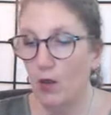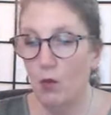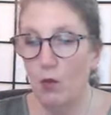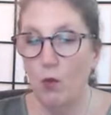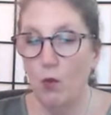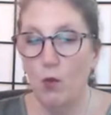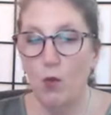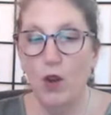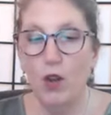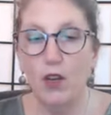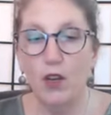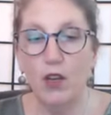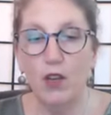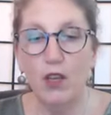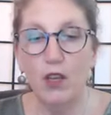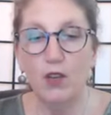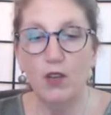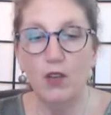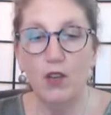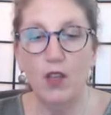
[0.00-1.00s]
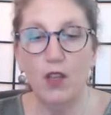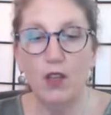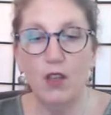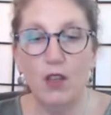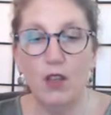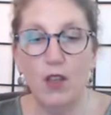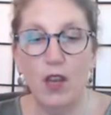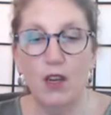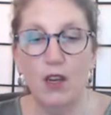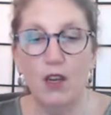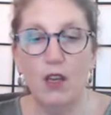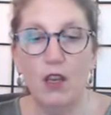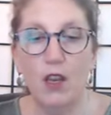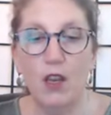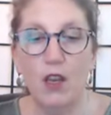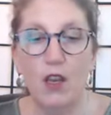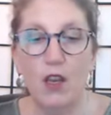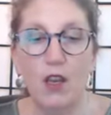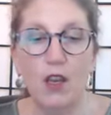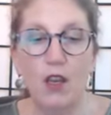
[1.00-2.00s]
What is it that
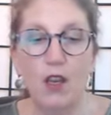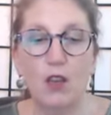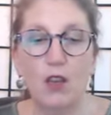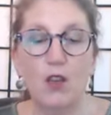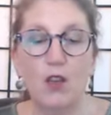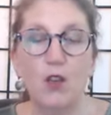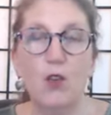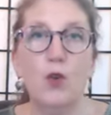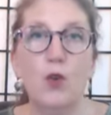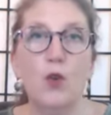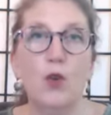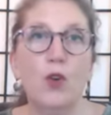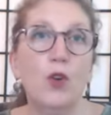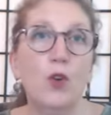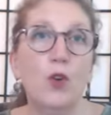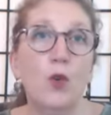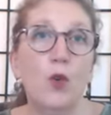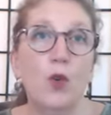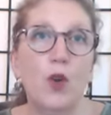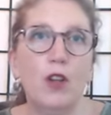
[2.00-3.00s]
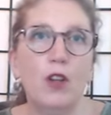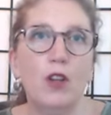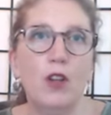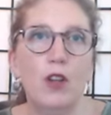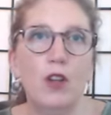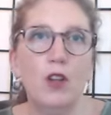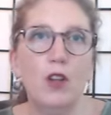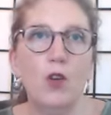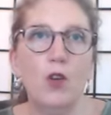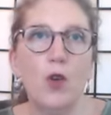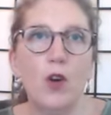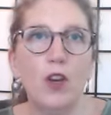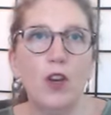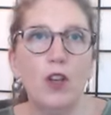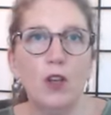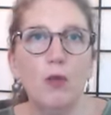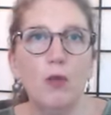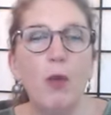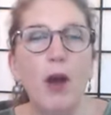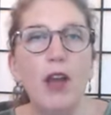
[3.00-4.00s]
you're
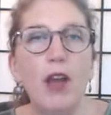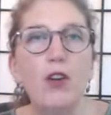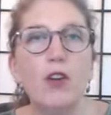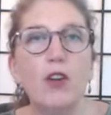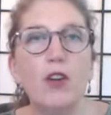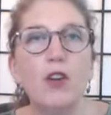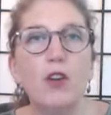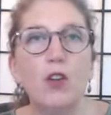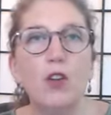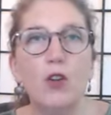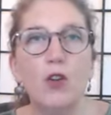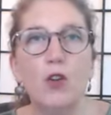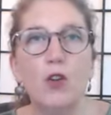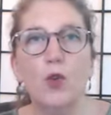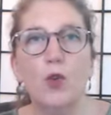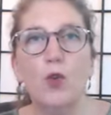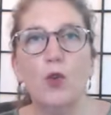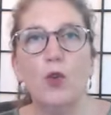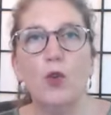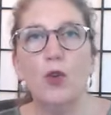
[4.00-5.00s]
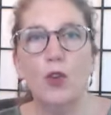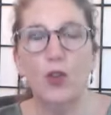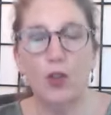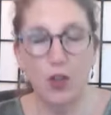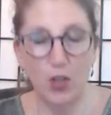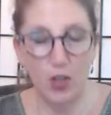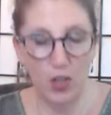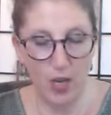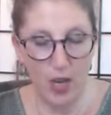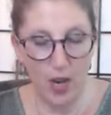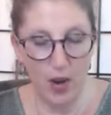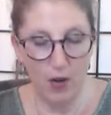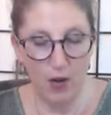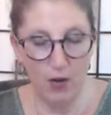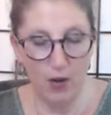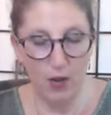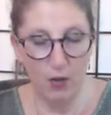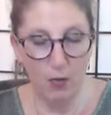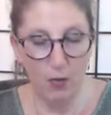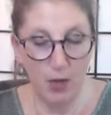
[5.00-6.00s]
inspired to do, to share,
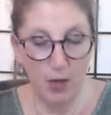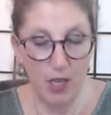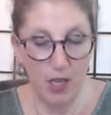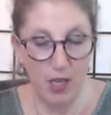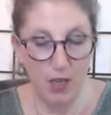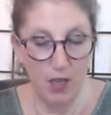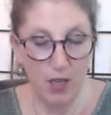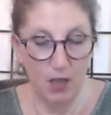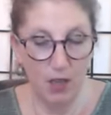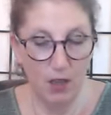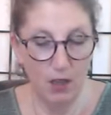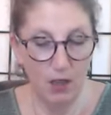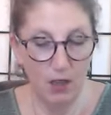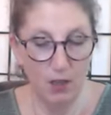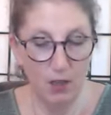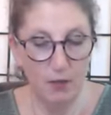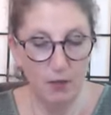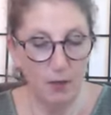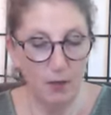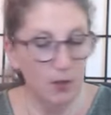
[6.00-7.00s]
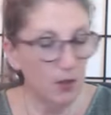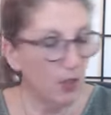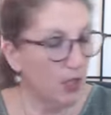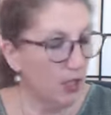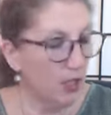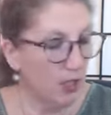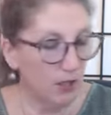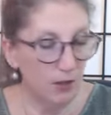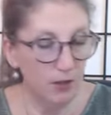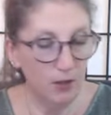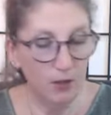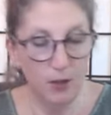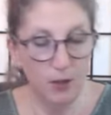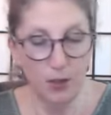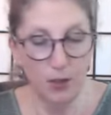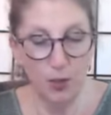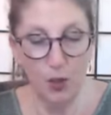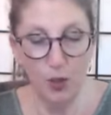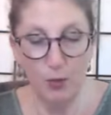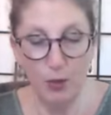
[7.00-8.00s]
to be?
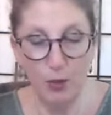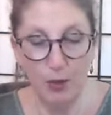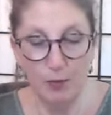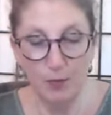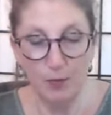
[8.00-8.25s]
Excuse me.